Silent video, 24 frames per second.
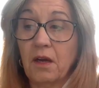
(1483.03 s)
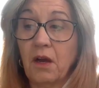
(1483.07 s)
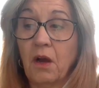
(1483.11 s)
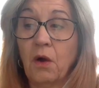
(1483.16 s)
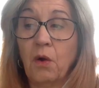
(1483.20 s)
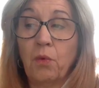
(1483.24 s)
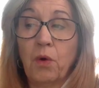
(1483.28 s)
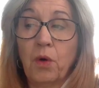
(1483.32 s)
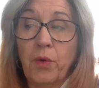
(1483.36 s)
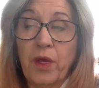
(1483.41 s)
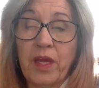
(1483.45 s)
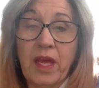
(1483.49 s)

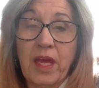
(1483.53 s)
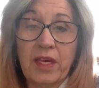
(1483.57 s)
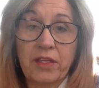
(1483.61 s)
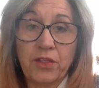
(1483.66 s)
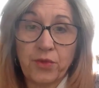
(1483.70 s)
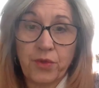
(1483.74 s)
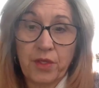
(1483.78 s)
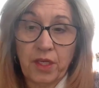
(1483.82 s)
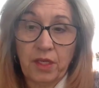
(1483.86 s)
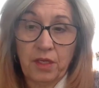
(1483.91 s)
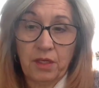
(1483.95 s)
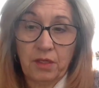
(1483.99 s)
oh, well, we
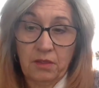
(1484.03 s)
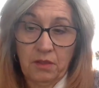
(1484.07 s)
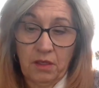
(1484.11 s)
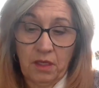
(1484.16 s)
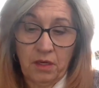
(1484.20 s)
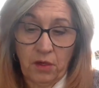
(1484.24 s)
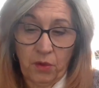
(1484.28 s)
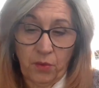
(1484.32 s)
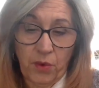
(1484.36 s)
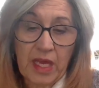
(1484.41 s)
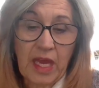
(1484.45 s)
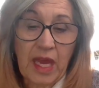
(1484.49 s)
can't drink,
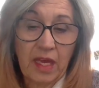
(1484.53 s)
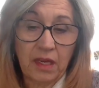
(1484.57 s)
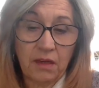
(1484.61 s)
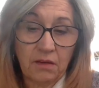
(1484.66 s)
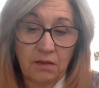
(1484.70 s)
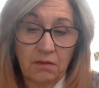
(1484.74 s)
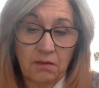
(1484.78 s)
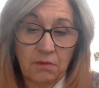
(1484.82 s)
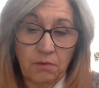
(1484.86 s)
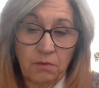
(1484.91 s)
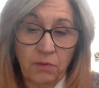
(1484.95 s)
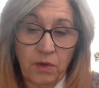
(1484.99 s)
you know, we can't,